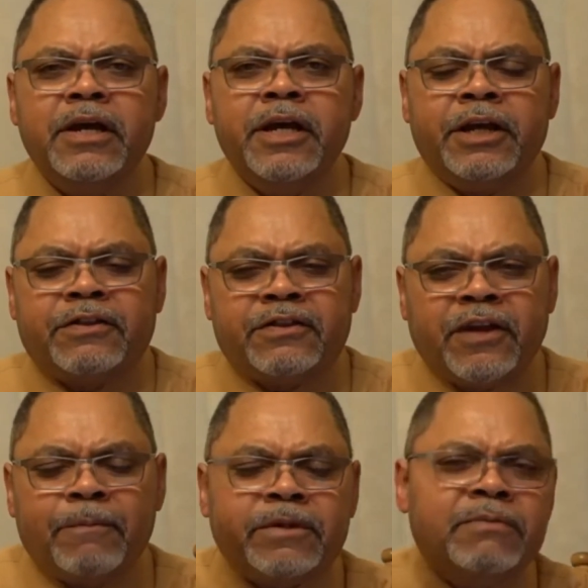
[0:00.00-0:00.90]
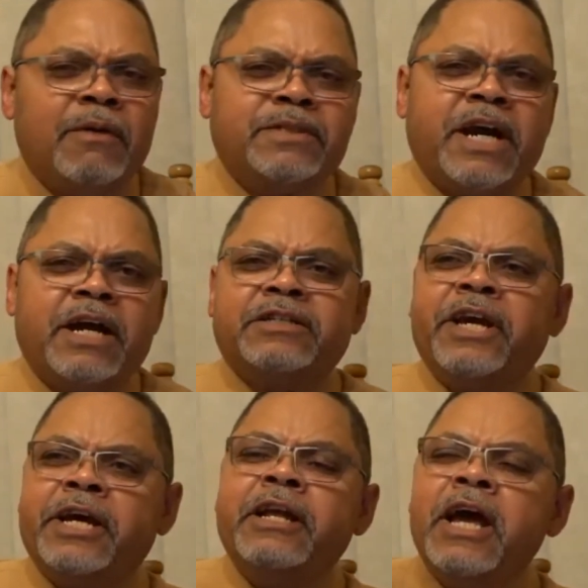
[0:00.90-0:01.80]
He thumped him upside his
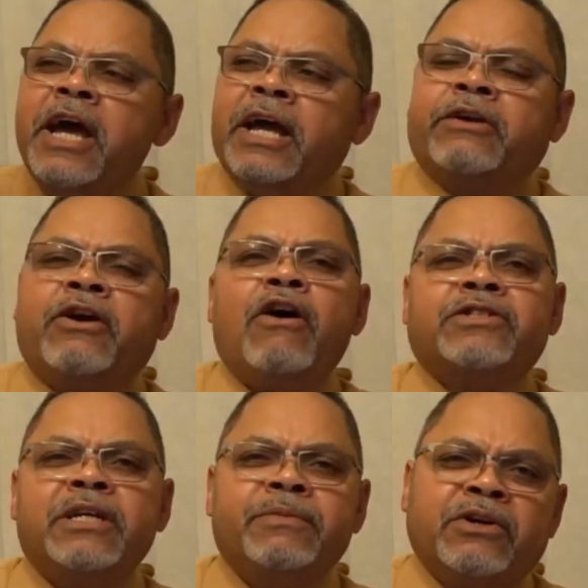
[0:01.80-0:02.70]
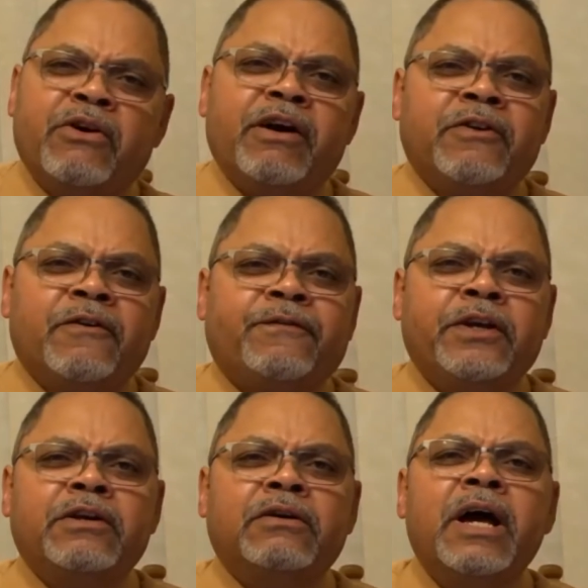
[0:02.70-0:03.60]
head and caused him to go out in the
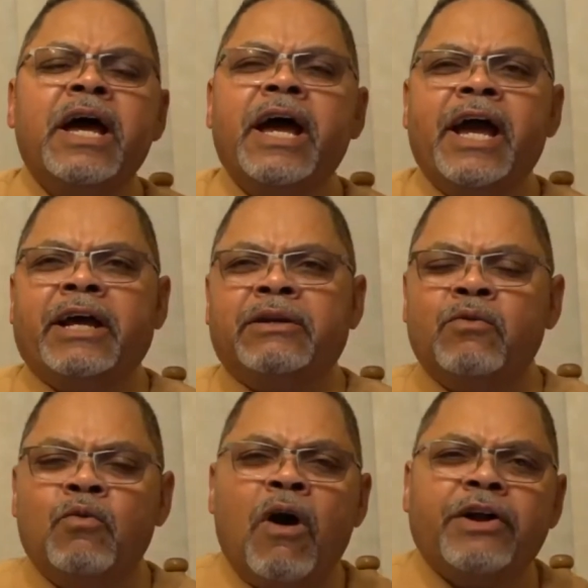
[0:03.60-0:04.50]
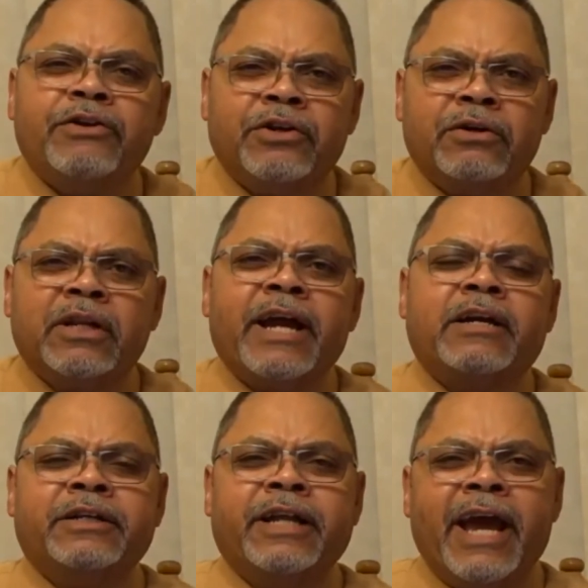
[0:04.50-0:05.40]
field and wander
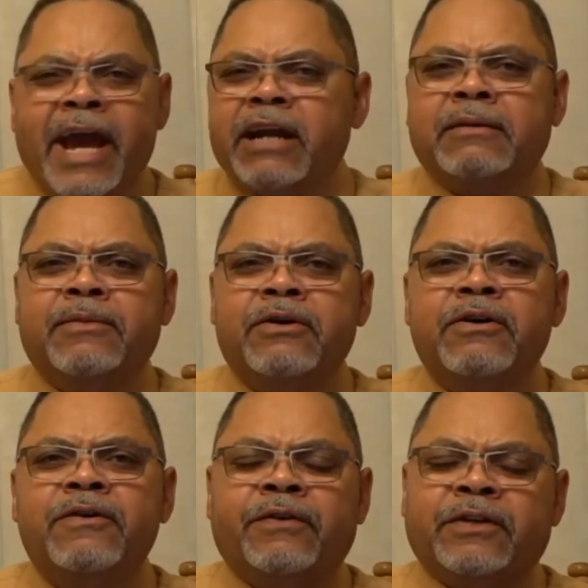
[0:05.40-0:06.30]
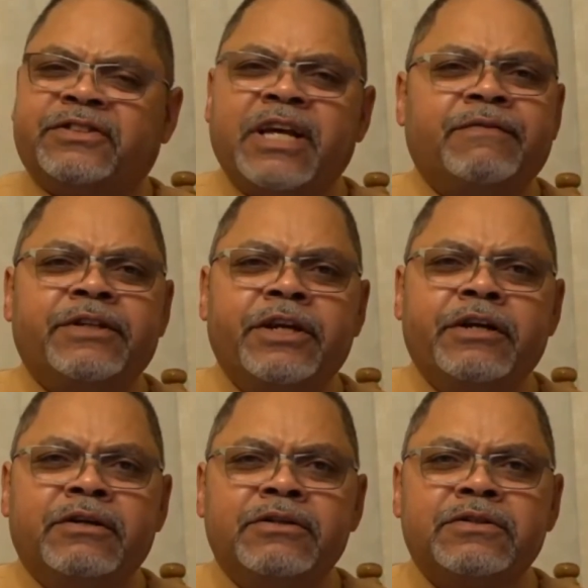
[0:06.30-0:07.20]
like an animal for 7
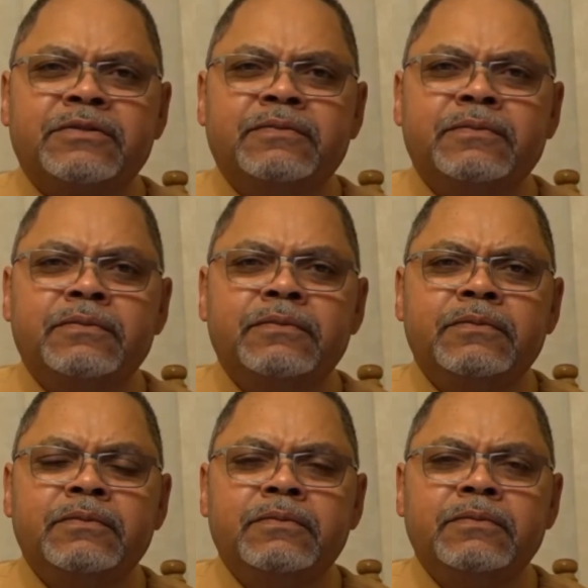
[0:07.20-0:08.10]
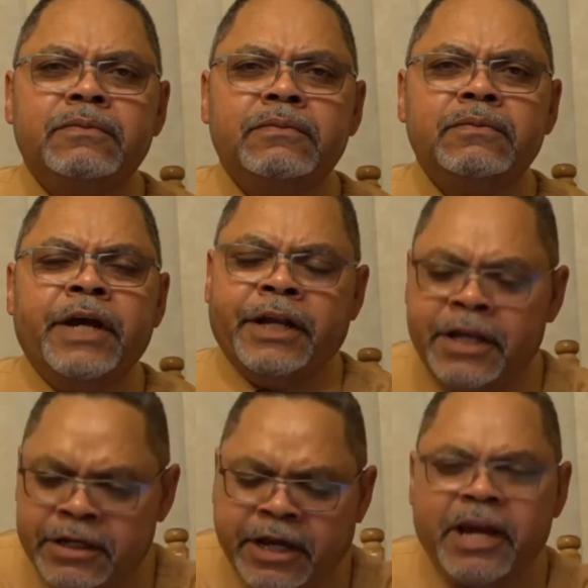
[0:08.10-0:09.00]
years. And
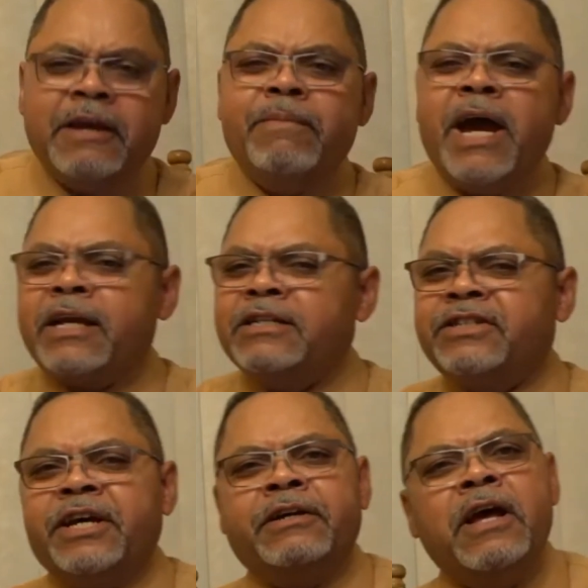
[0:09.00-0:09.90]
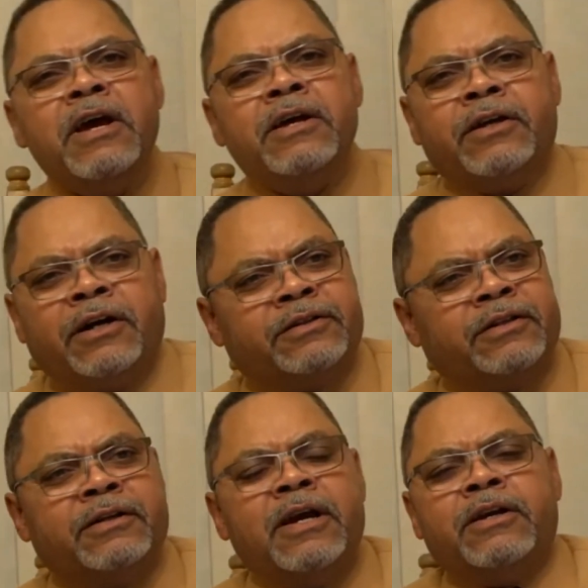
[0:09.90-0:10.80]
he came back and said,
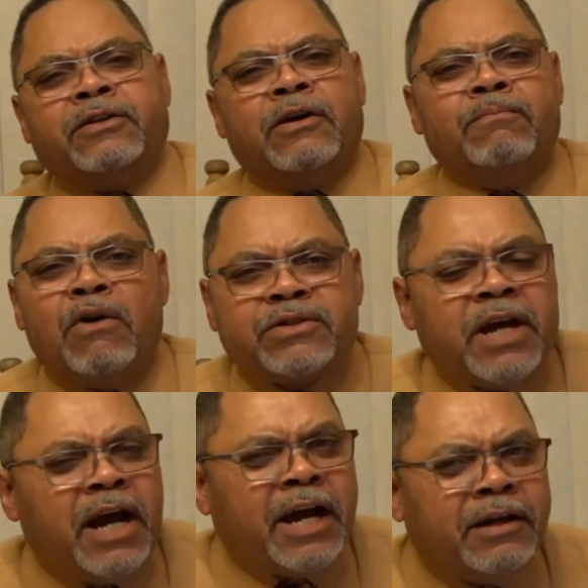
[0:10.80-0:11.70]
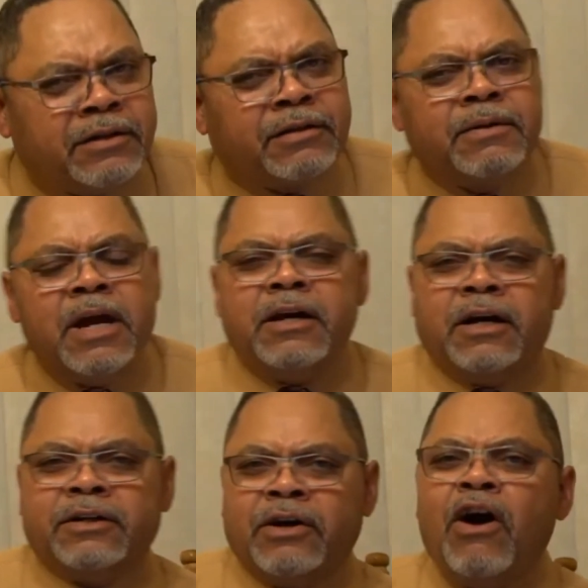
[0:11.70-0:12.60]
the Most High, the
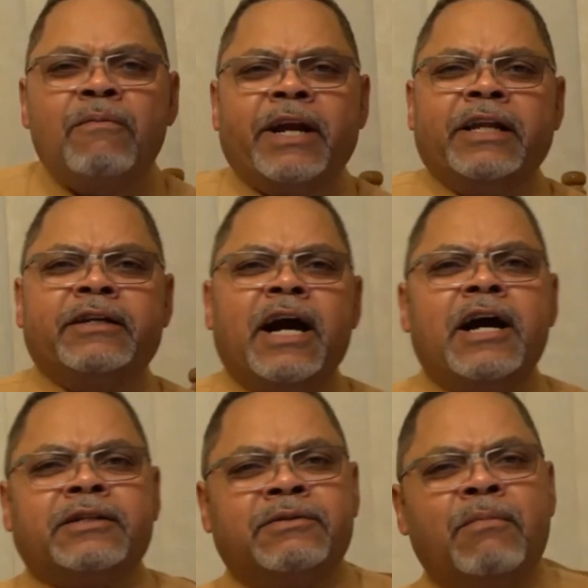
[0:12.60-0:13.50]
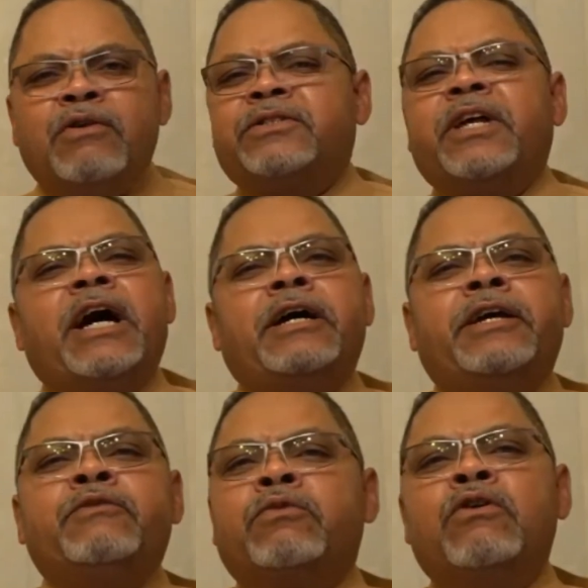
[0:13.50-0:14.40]
Almighty God, the Most High,
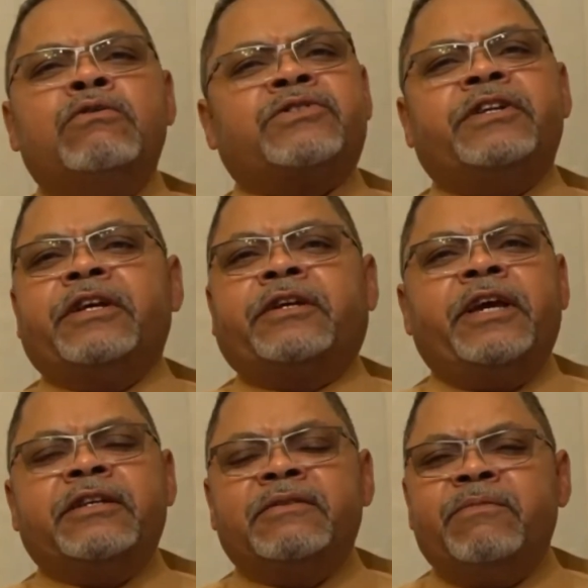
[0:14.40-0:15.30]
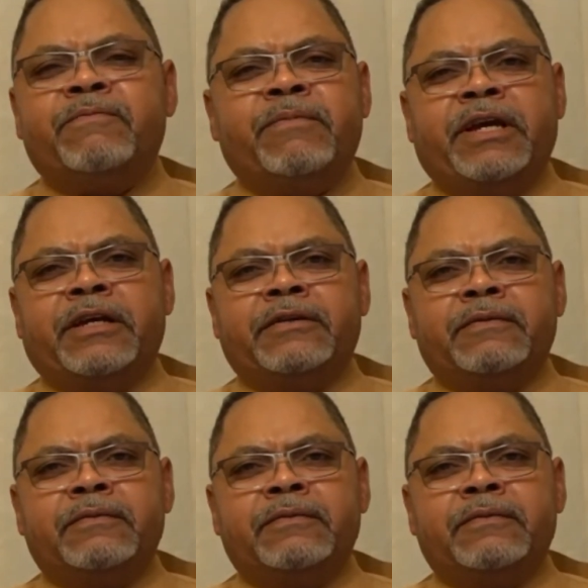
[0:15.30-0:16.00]
he rules in the kingdom of men.